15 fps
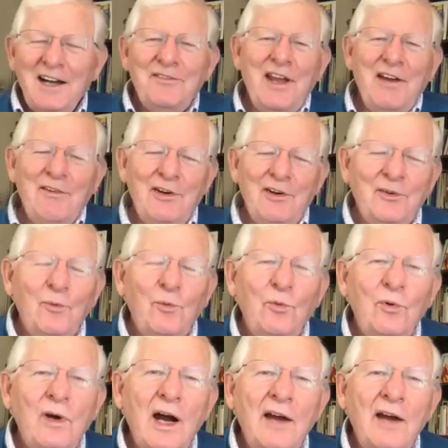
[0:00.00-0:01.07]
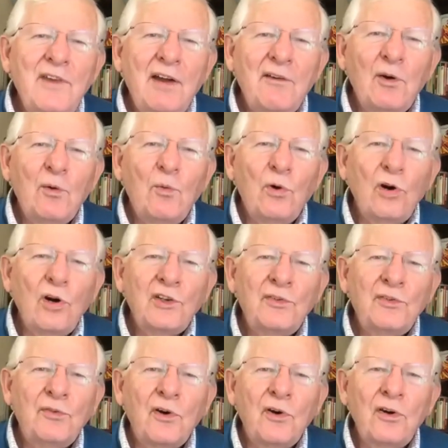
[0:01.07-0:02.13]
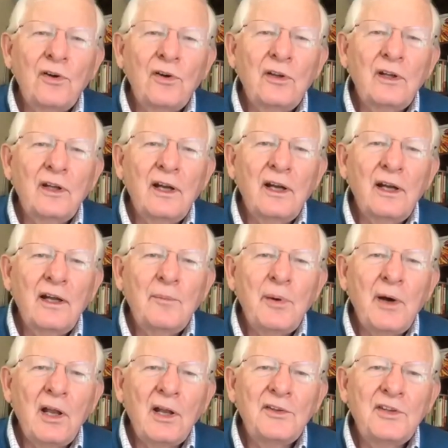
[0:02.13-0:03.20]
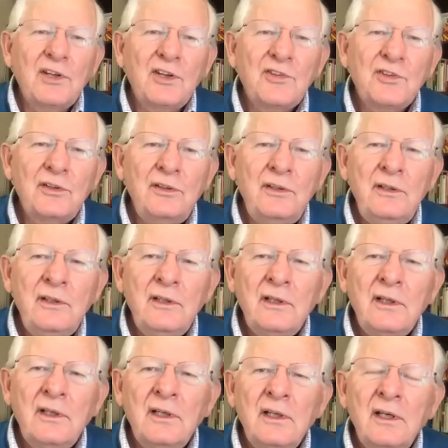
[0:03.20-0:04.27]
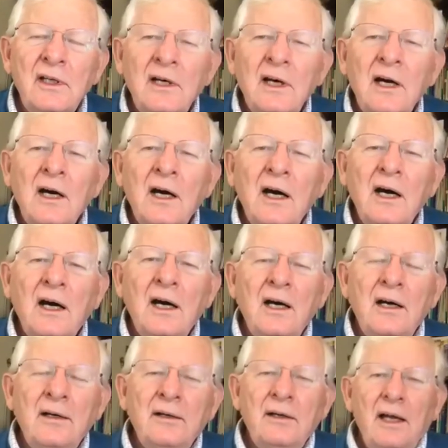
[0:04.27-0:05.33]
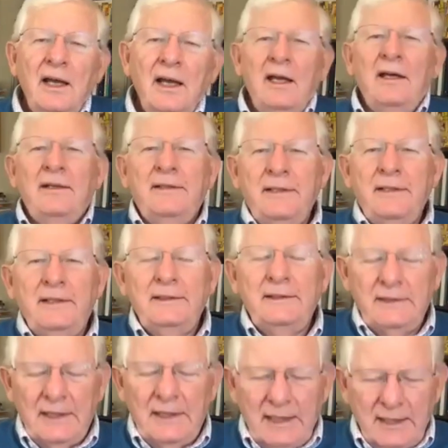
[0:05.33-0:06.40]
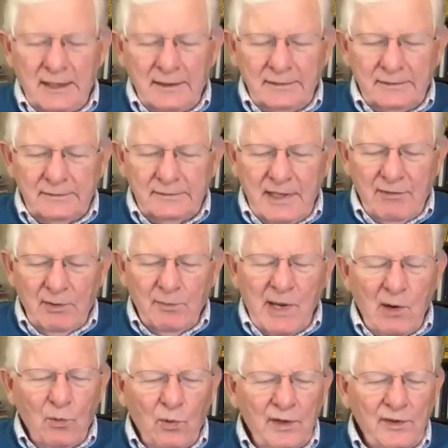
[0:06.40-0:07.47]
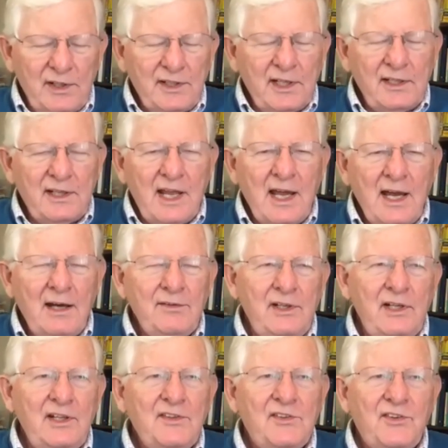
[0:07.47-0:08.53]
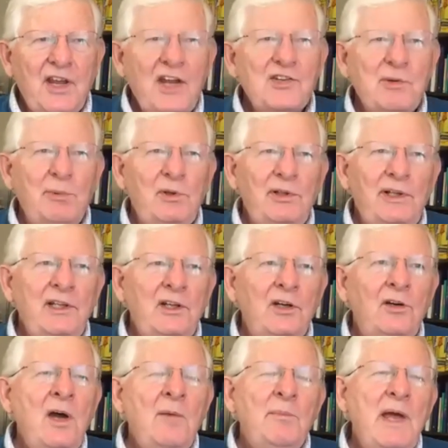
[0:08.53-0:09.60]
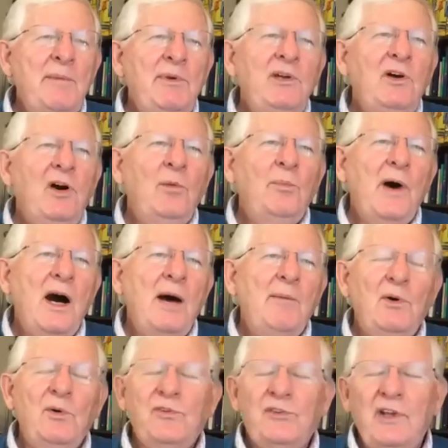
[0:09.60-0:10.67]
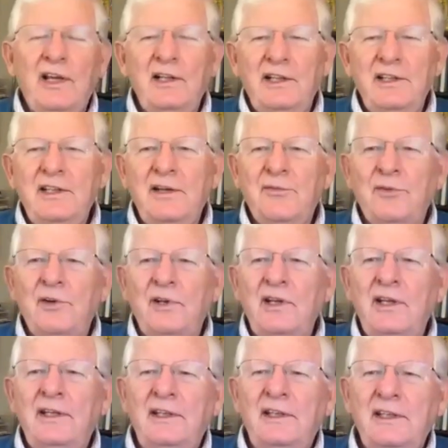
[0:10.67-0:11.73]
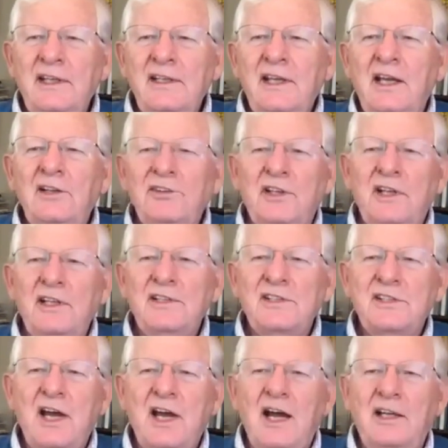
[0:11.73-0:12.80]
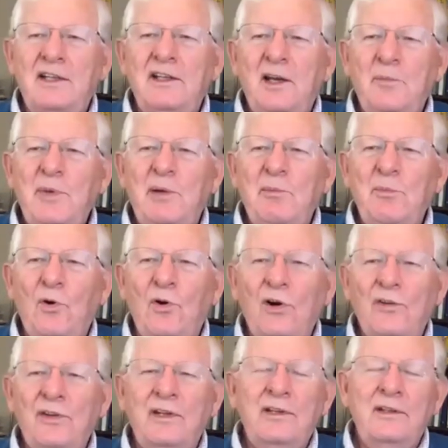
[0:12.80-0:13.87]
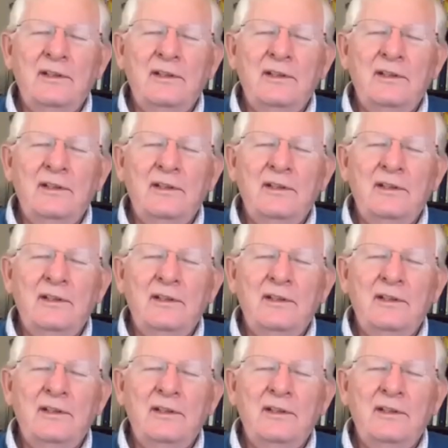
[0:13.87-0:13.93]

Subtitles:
never worked for a politician, and never met one that didn't have an insatiable ego. Maybe Obama was slightly different. He held it inside a bit more than